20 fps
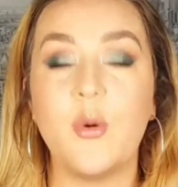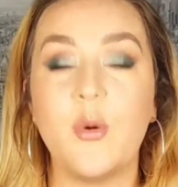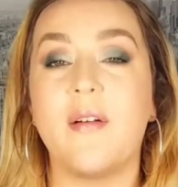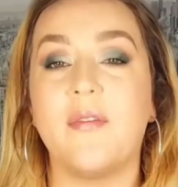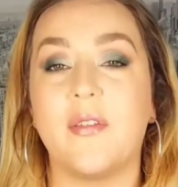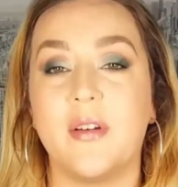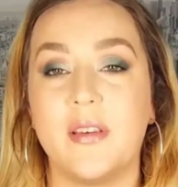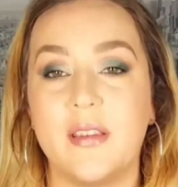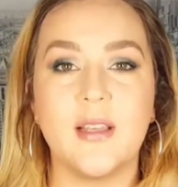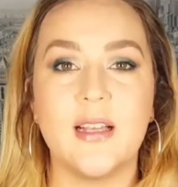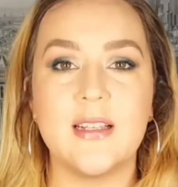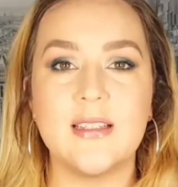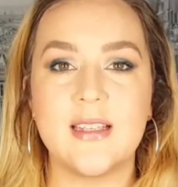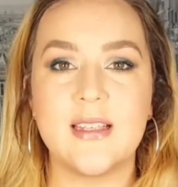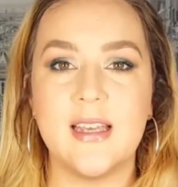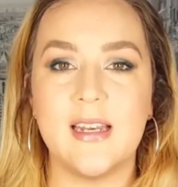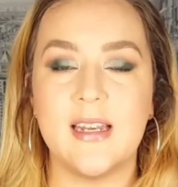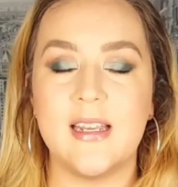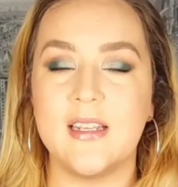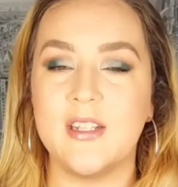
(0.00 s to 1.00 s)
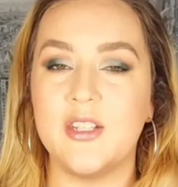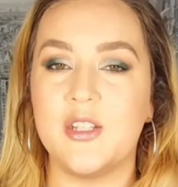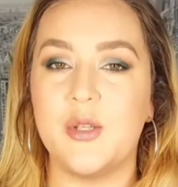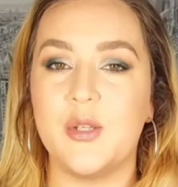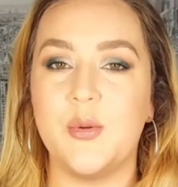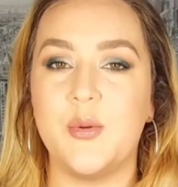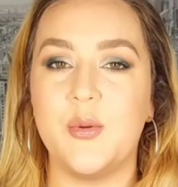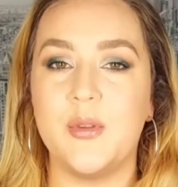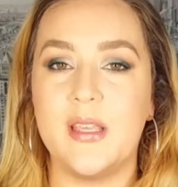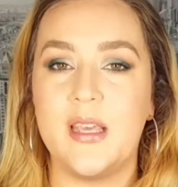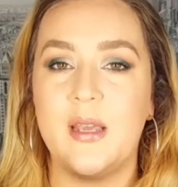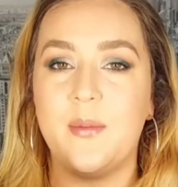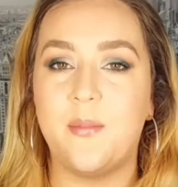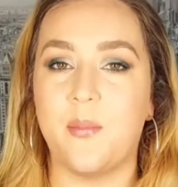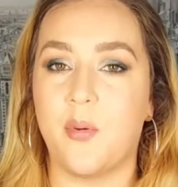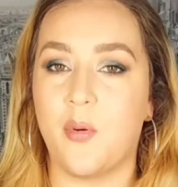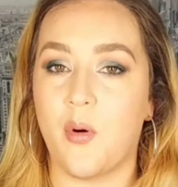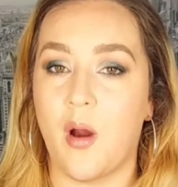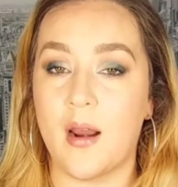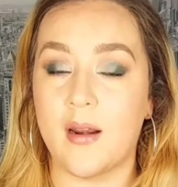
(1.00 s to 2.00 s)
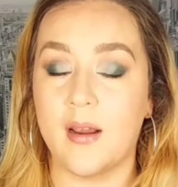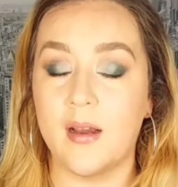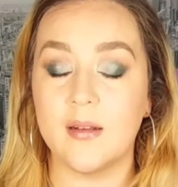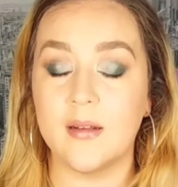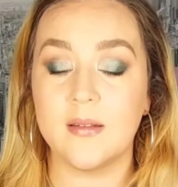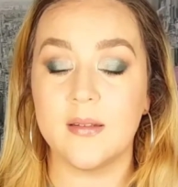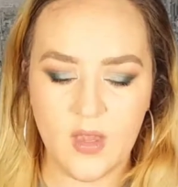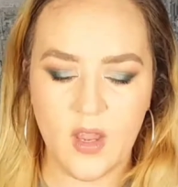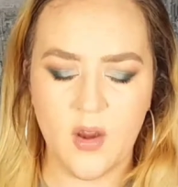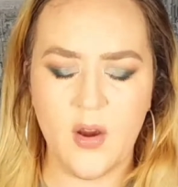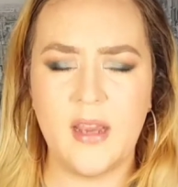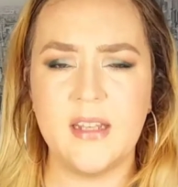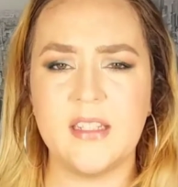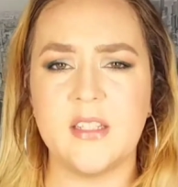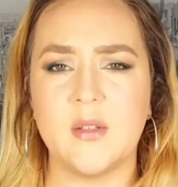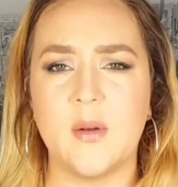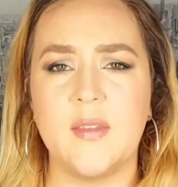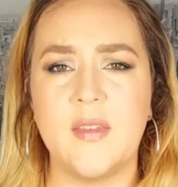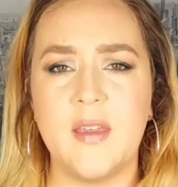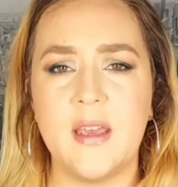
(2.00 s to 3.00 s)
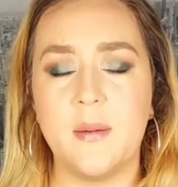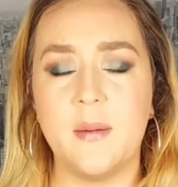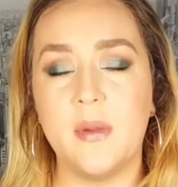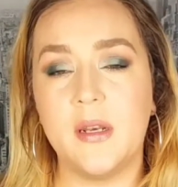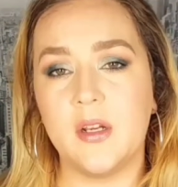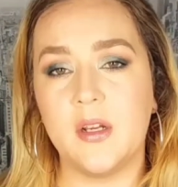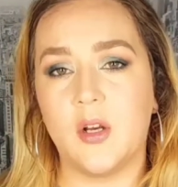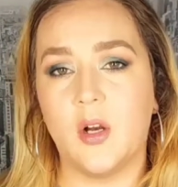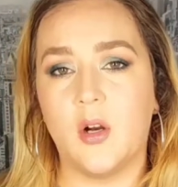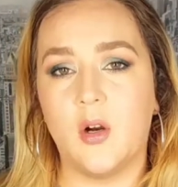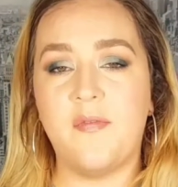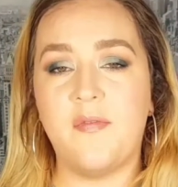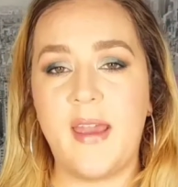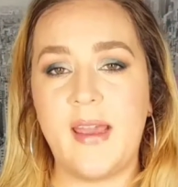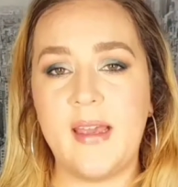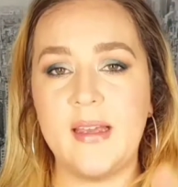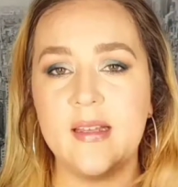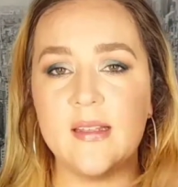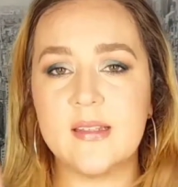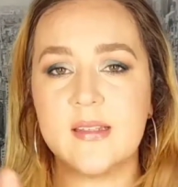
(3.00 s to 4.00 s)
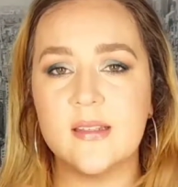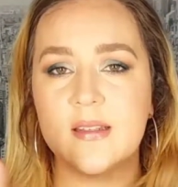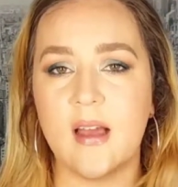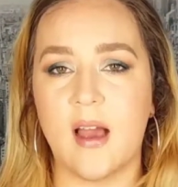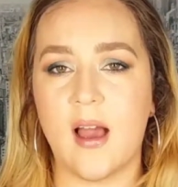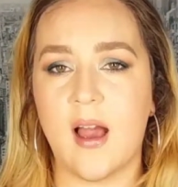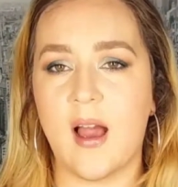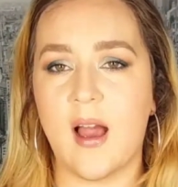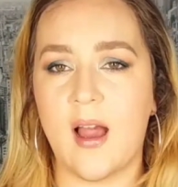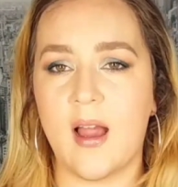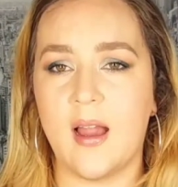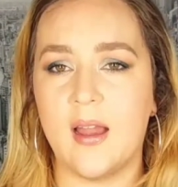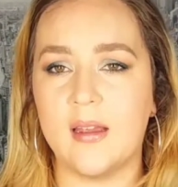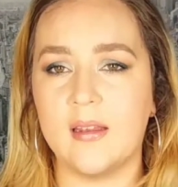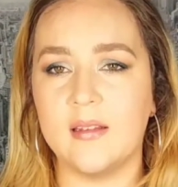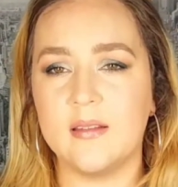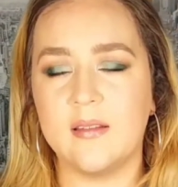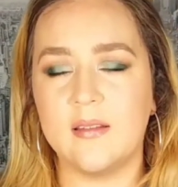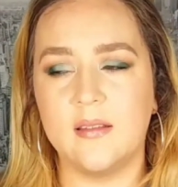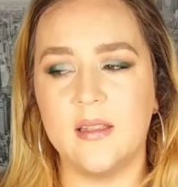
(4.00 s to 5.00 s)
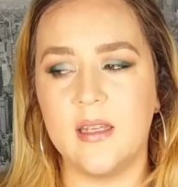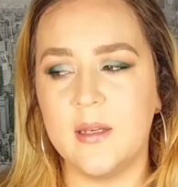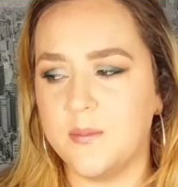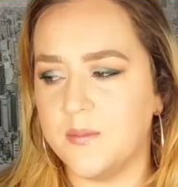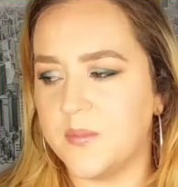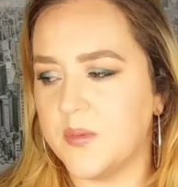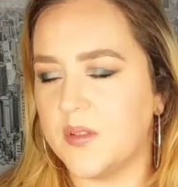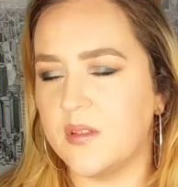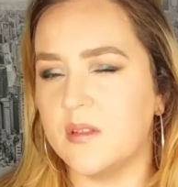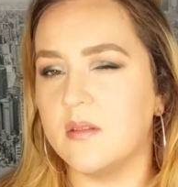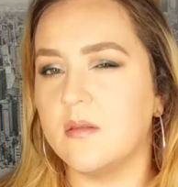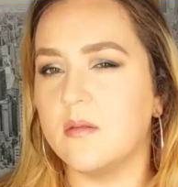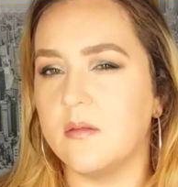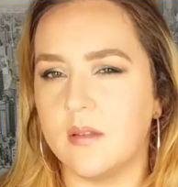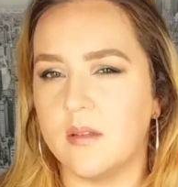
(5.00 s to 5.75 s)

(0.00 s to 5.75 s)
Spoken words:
everything. Let's get into the products. All right, so I think I'm gonna go face, eyes, lips.